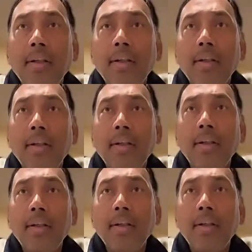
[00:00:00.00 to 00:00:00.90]
uh,
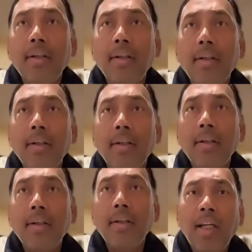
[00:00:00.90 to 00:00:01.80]

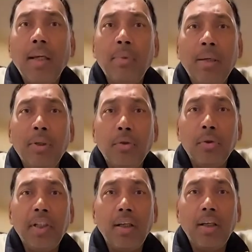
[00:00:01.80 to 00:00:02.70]
Will I be able to
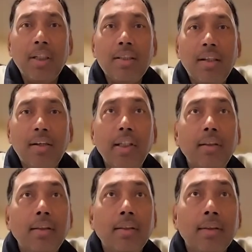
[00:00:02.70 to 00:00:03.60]
share my screen?